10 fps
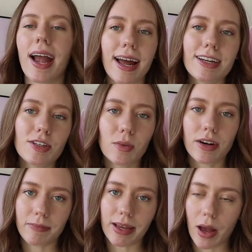had to do
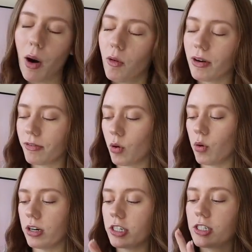one of my own, of
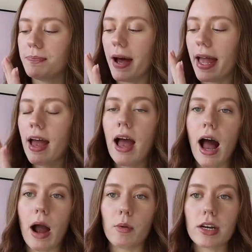course, but
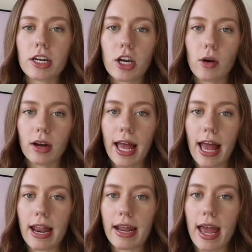I wanted to go
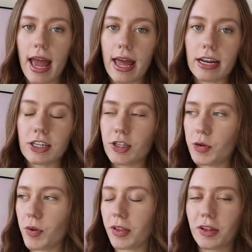ahead and
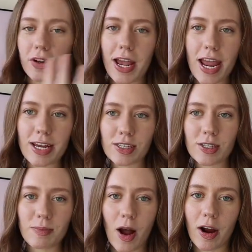do a little
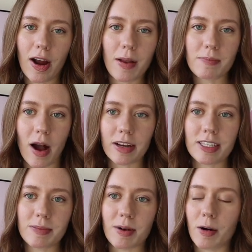ASMR
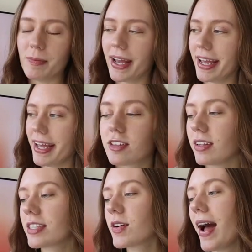unboxing moment. So
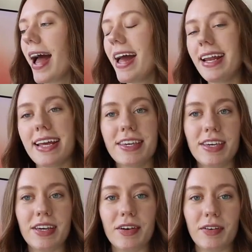let's go ahead and
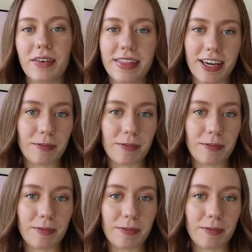cue the